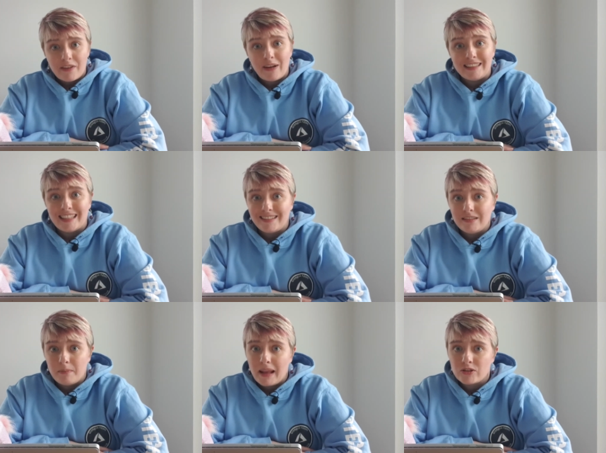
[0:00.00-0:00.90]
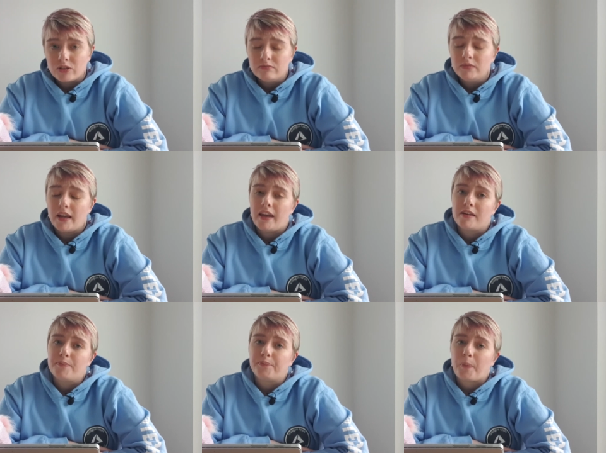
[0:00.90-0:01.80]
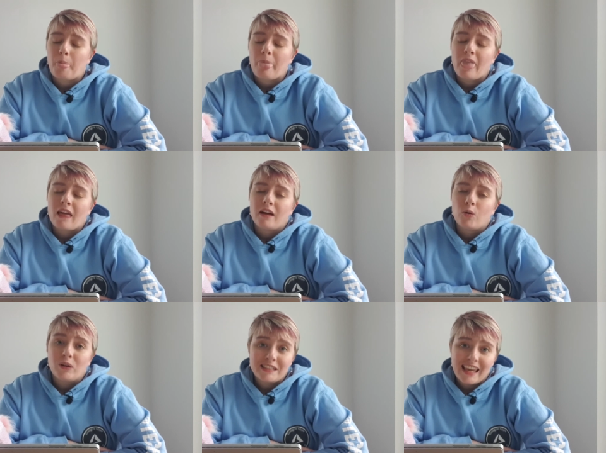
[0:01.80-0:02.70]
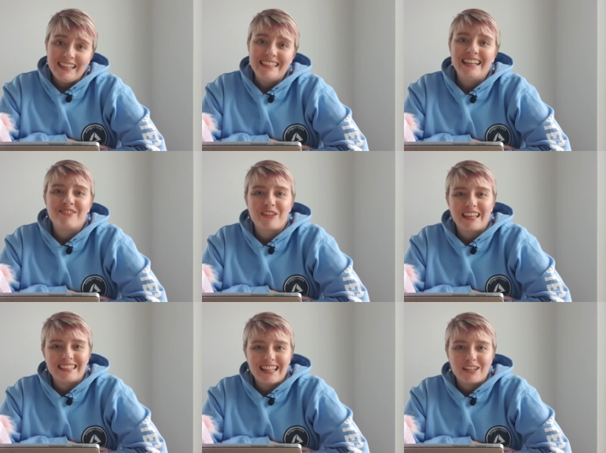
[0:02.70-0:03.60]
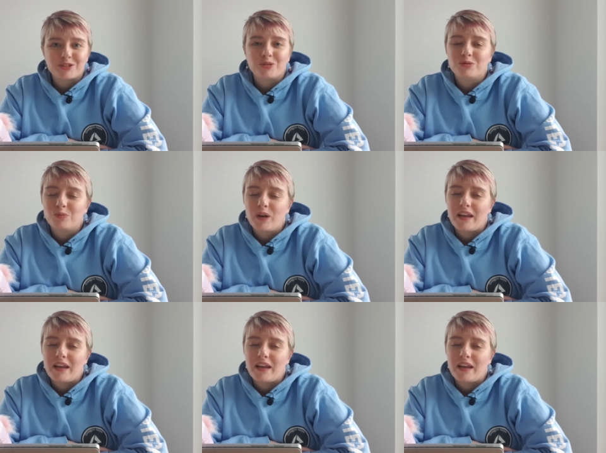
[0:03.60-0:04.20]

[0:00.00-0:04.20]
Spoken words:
if I didn't mention whisky within Glasgow.